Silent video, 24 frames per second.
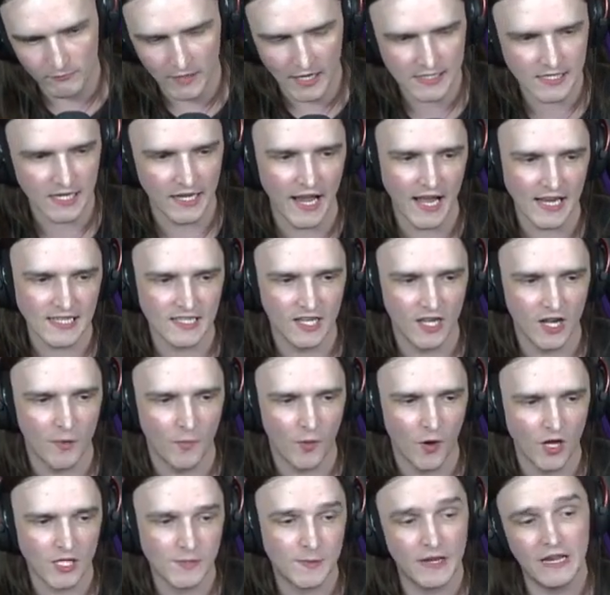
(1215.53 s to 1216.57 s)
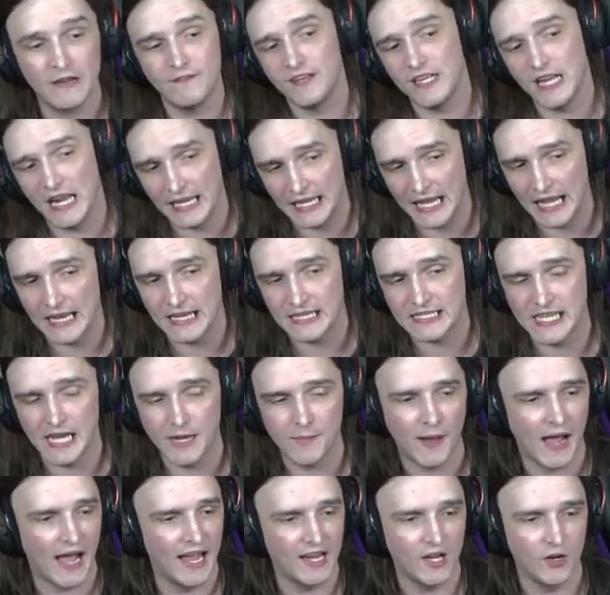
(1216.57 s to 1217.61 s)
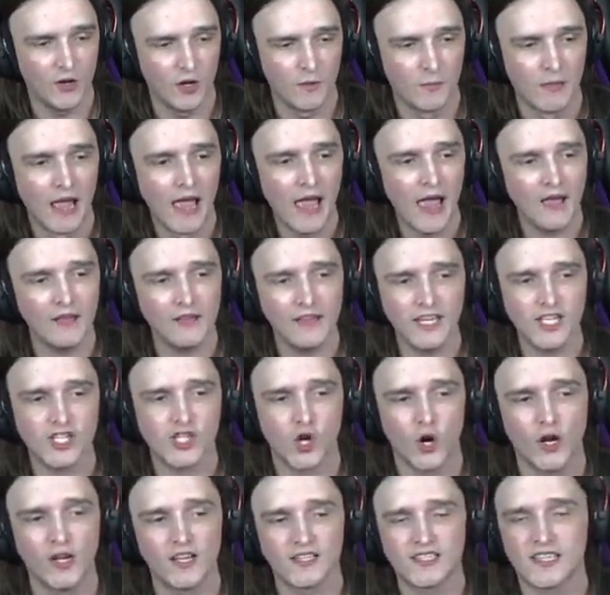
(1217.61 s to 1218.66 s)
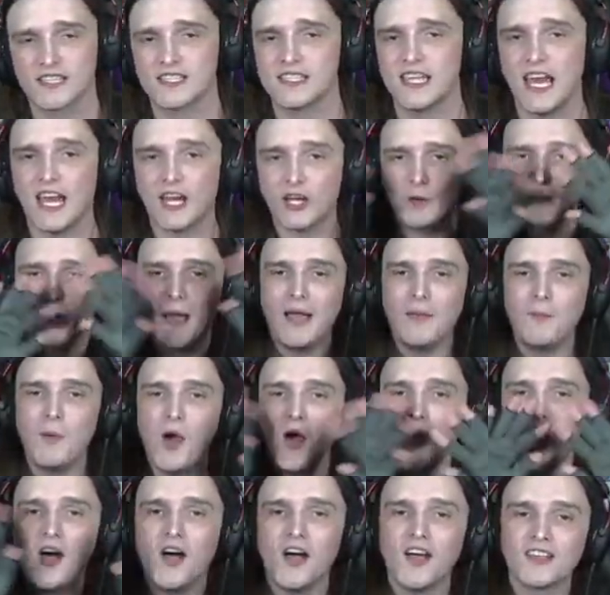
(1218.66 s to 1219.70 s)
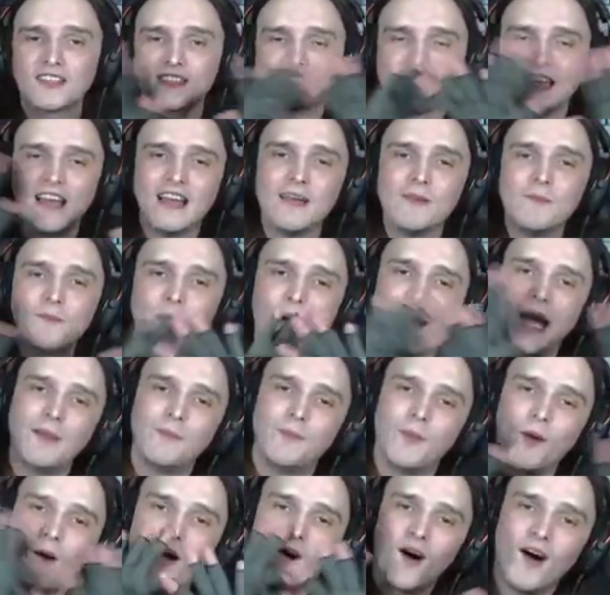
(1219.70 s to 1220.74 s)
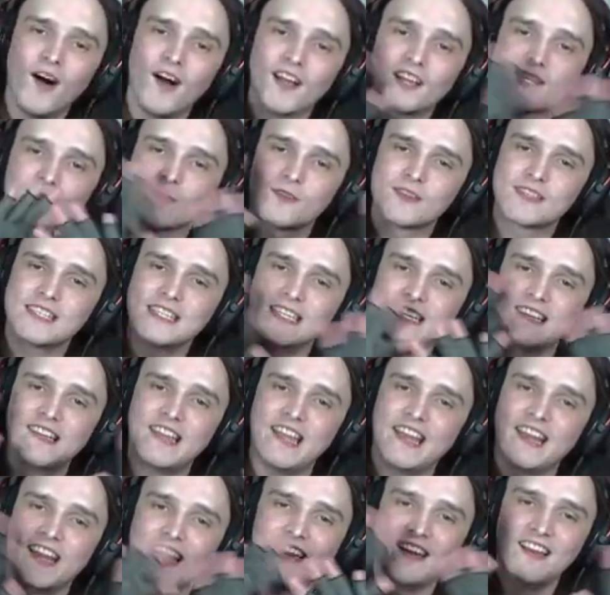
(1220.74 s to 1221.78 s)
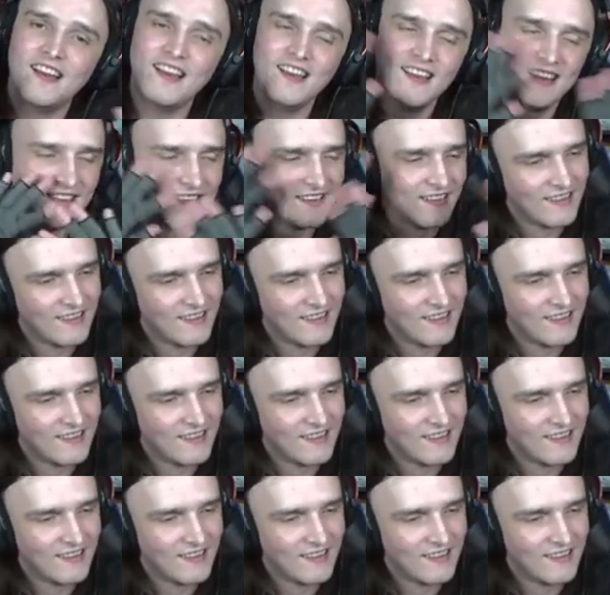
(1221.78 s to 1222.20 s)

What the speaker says: It's a nice little boss, but if you didn't get to say bye to him, at least join us and say, goodbye, boss. Bye, boss. We'll see you later.